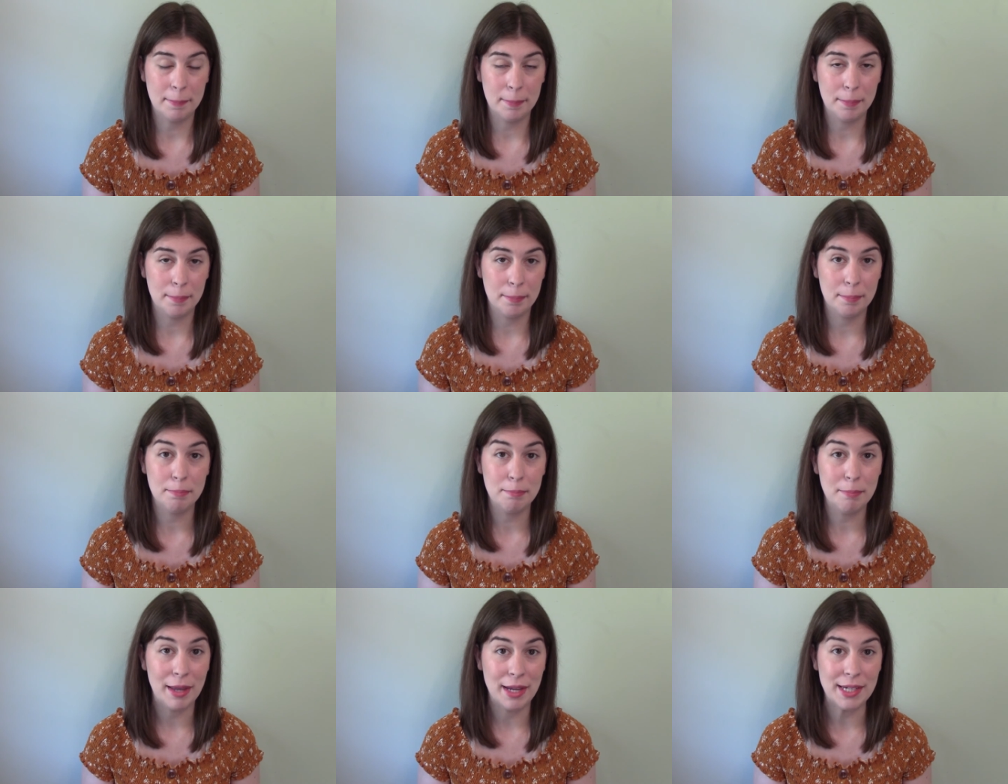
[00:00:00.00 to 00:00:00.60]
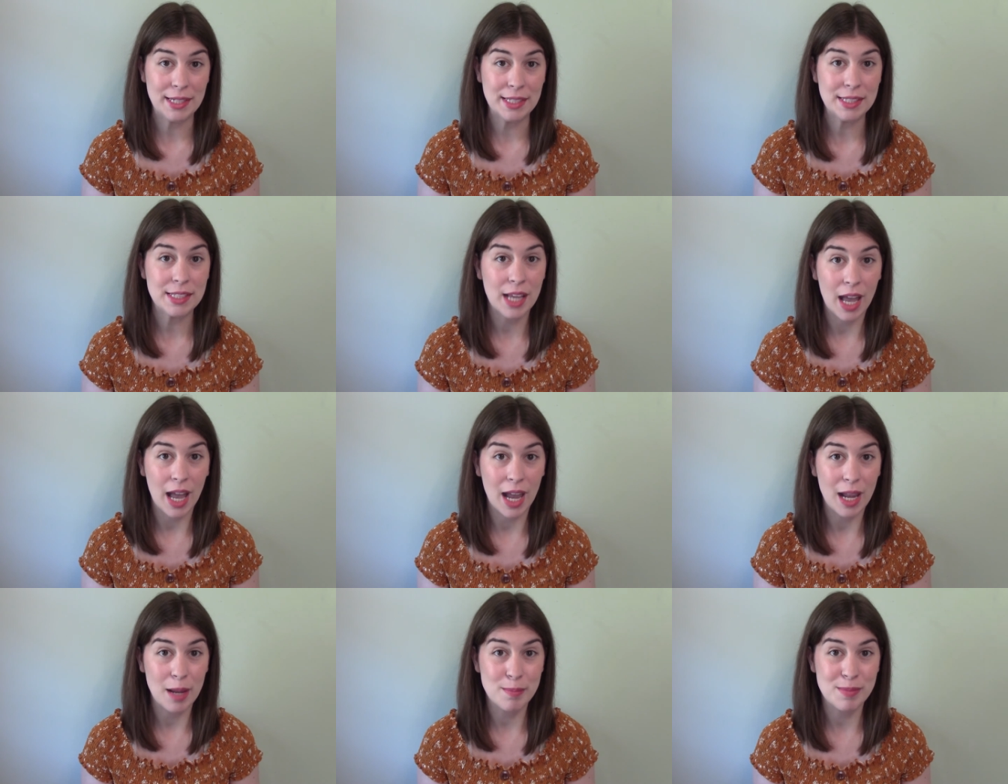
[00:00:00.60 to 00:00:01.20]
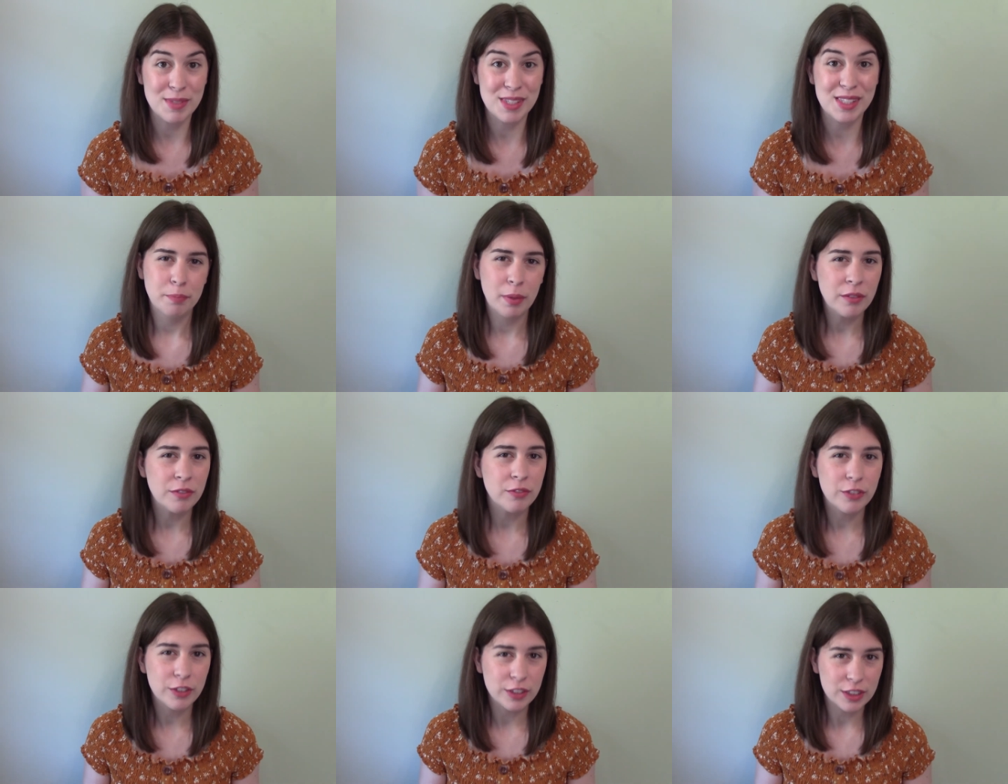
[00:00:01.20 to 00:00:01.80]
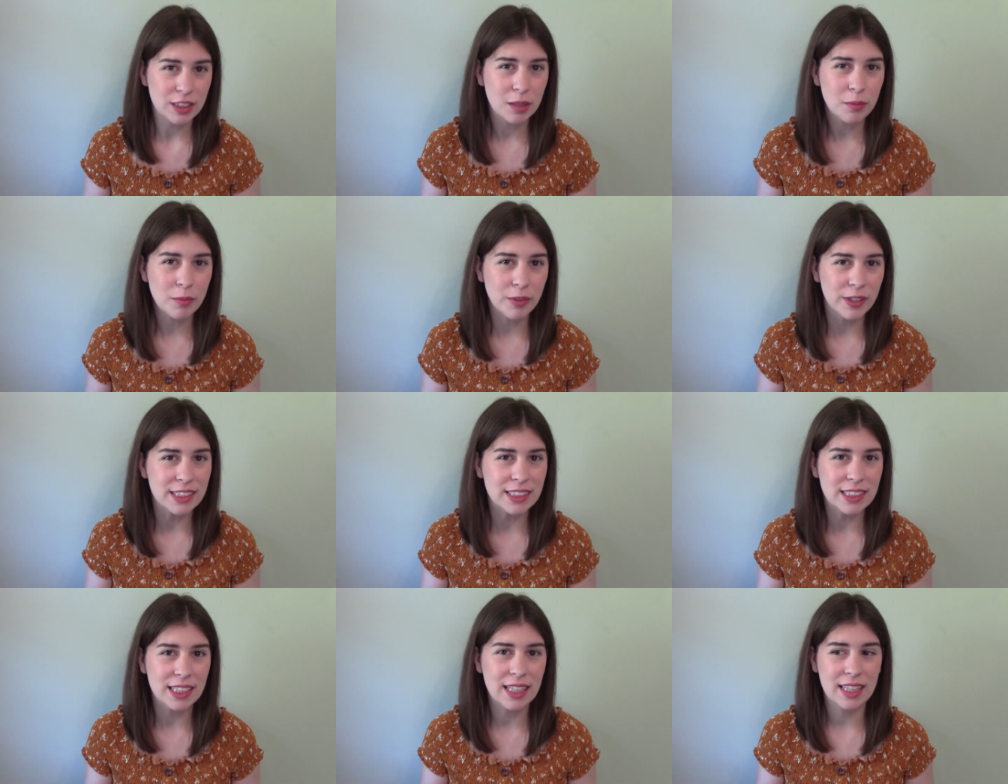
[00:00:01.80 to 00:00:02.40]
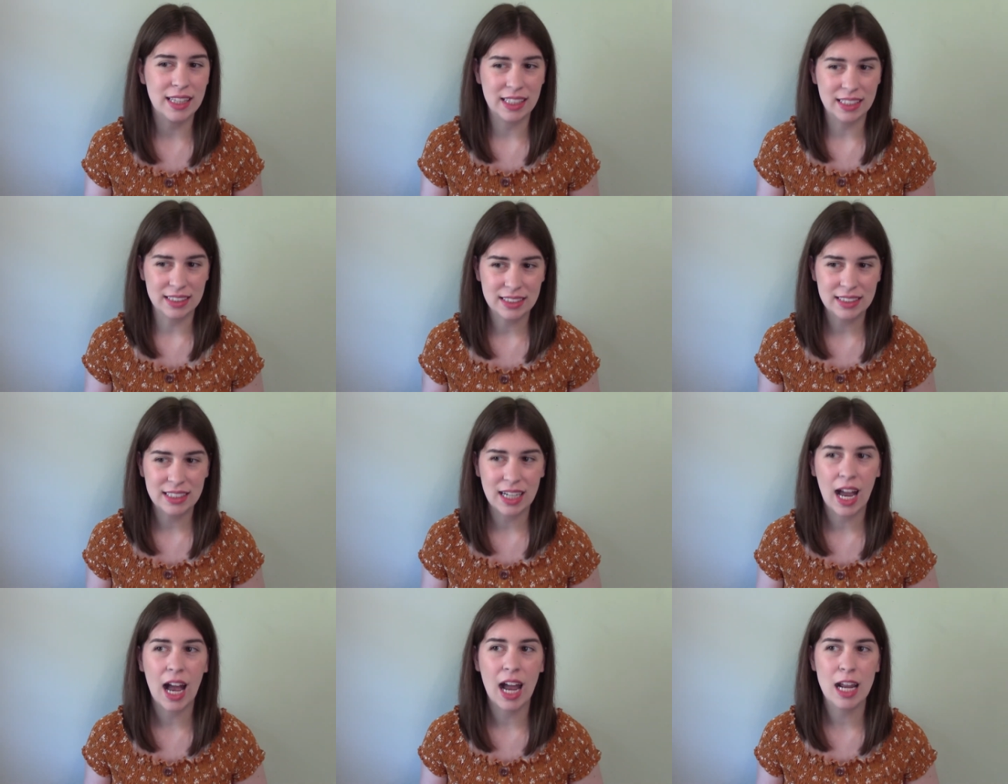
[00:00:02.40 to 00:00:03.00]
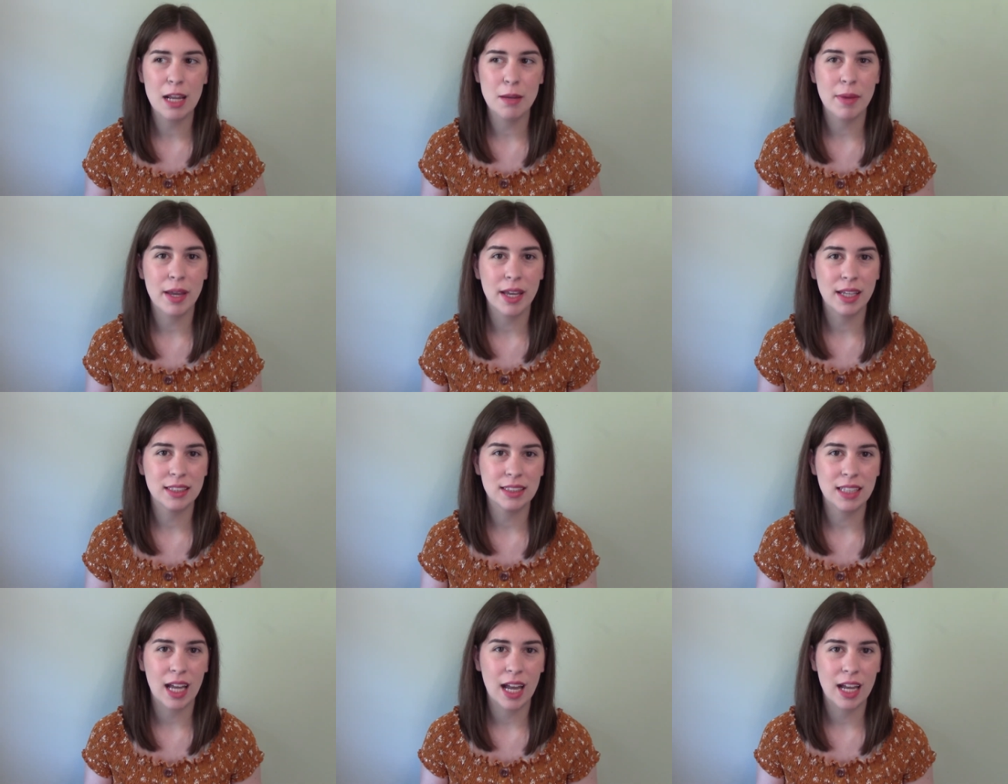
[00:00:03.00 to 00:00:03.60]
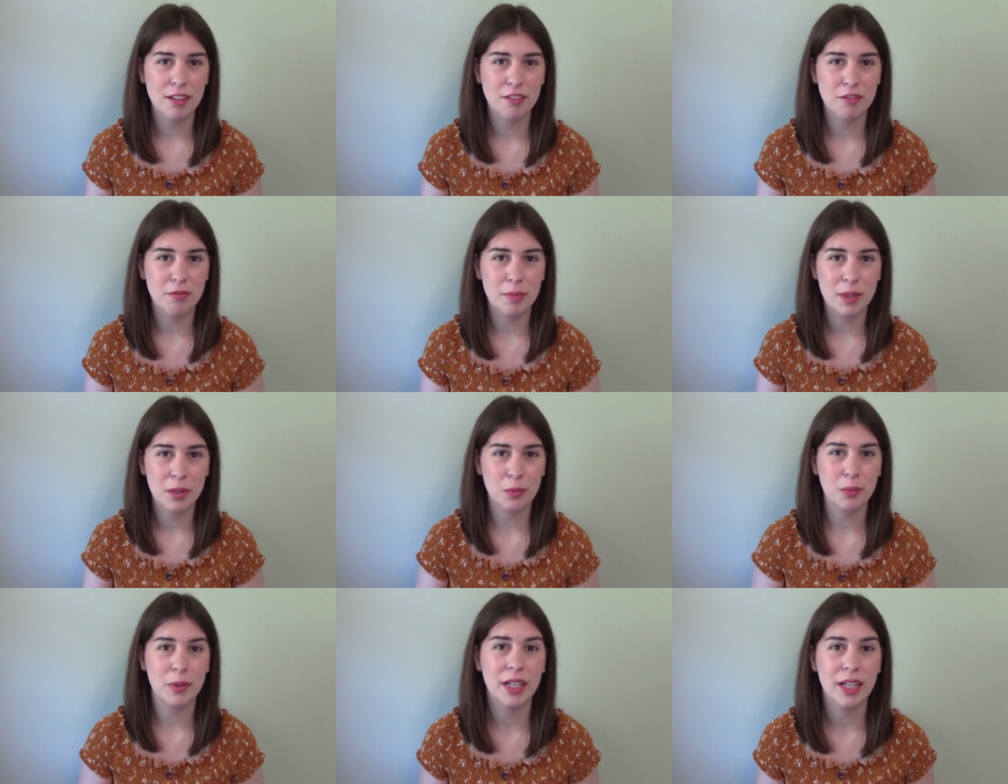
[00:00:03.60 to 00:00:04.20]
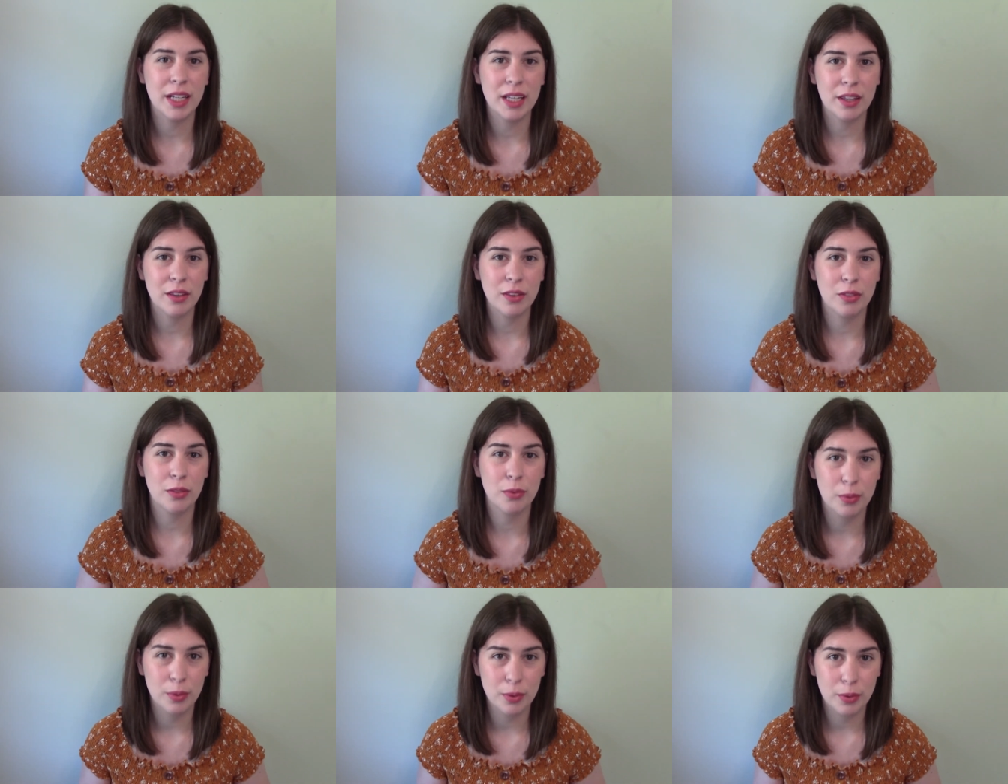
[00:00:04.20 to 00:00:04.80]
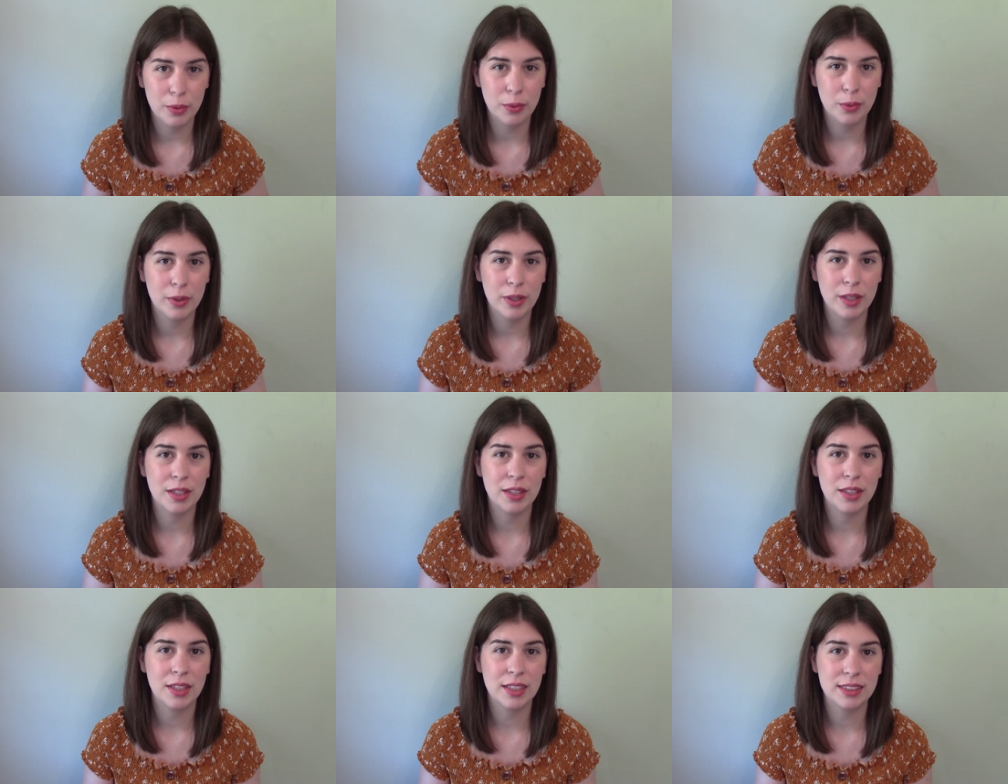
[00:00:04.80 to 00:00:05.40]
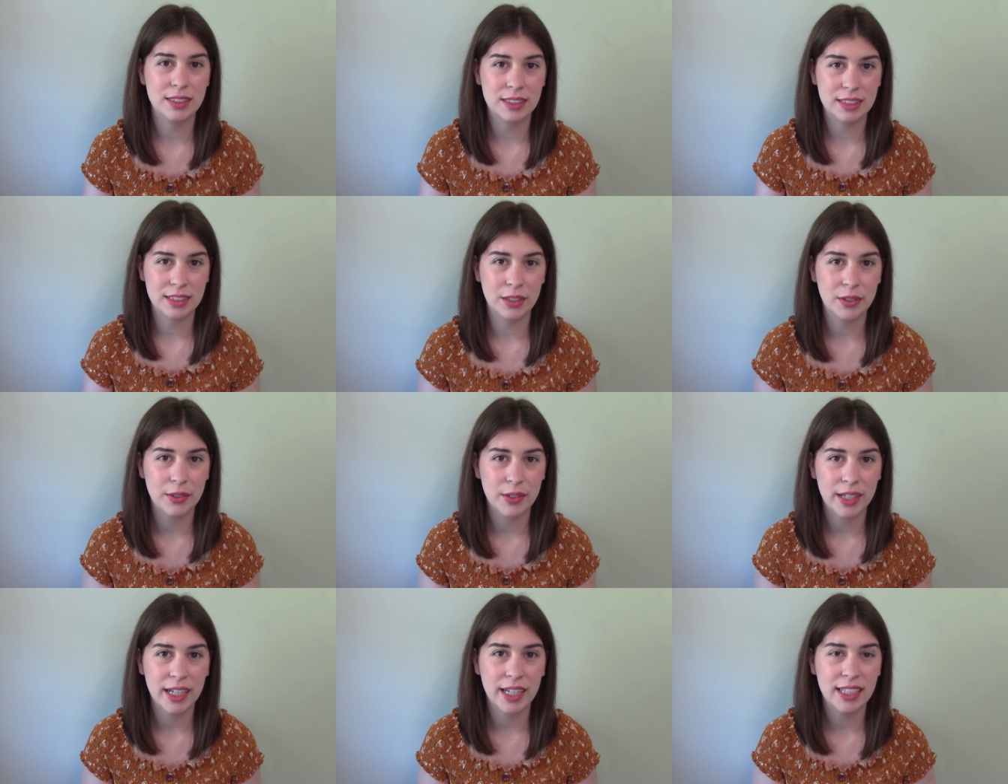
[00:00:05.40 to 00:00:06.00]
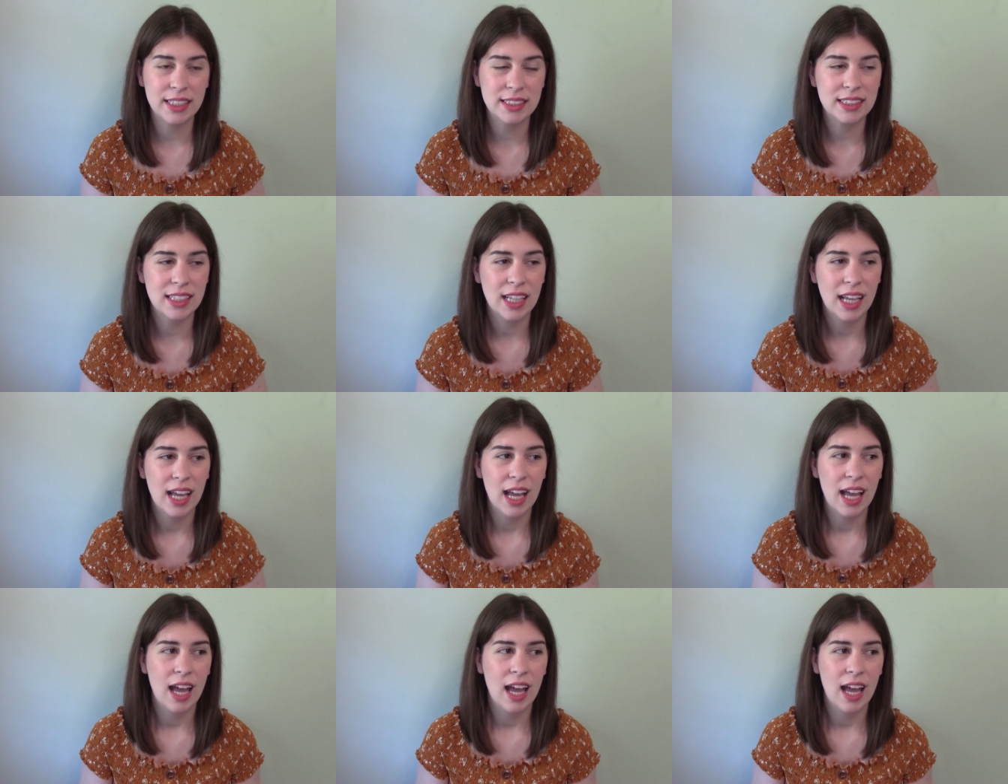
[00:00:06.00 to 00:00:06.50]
many times, but for some reason this time, as I've been reading through the series,